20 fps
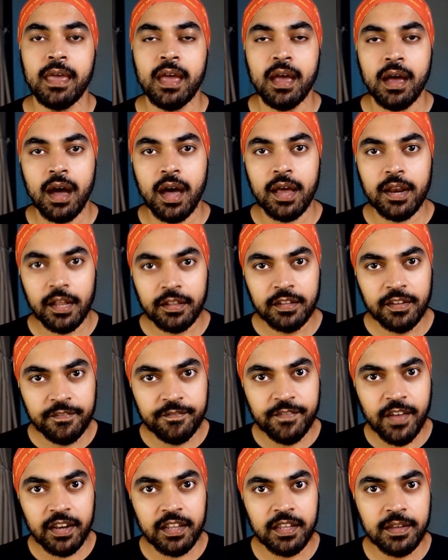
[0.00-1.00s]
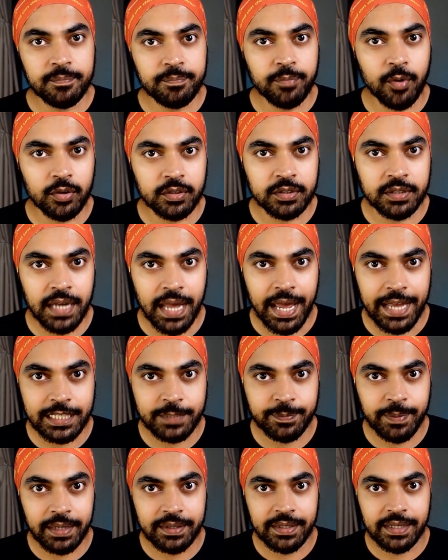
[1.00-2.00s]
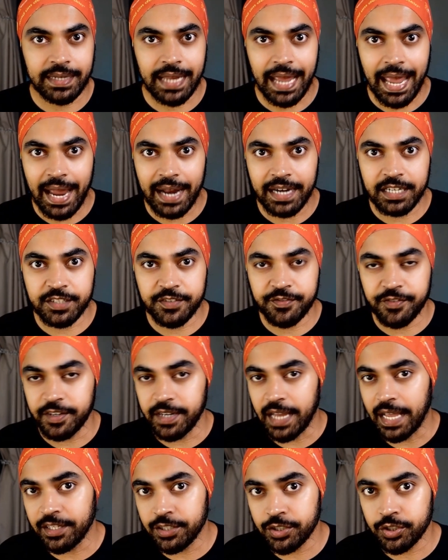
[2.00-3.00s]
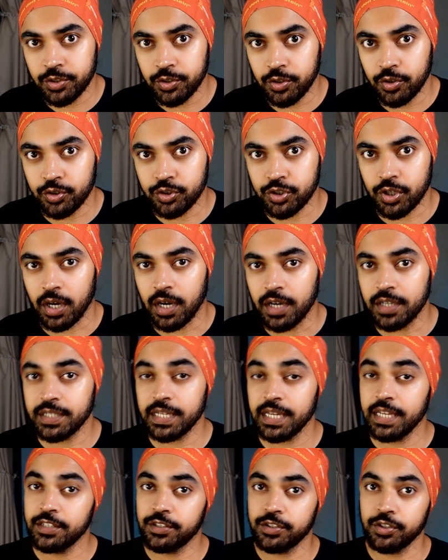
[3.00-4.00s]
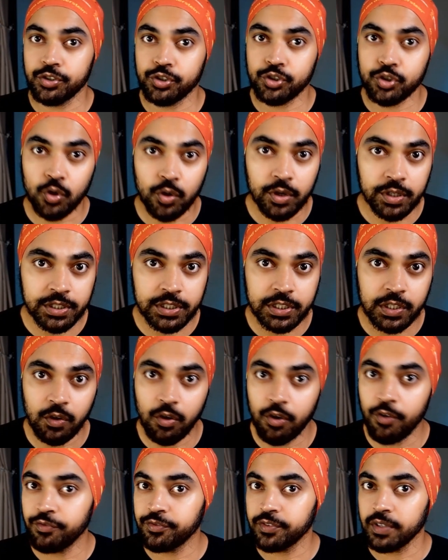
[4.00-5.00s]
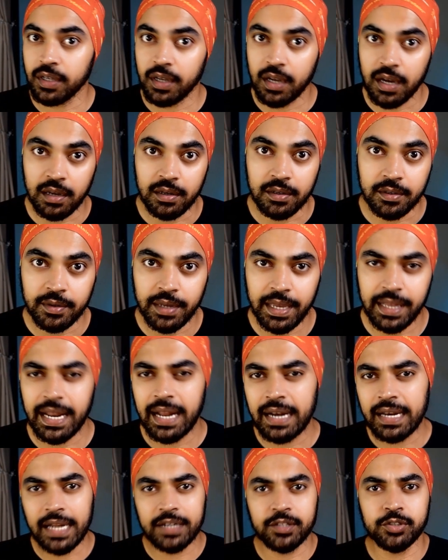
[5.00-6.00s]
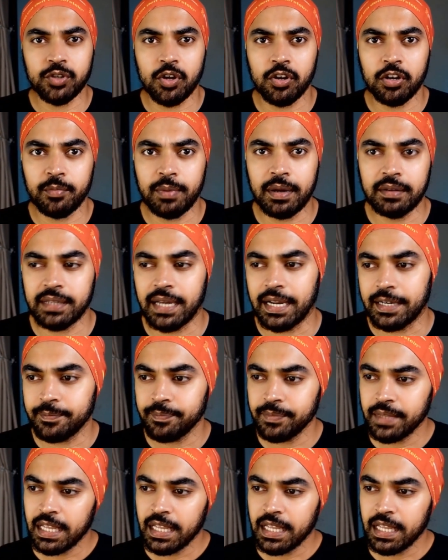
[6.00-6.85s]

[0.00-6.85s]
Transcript: Another very important aspect that adds finesse to your charts is the choice of the color. And I'd like to talk about that.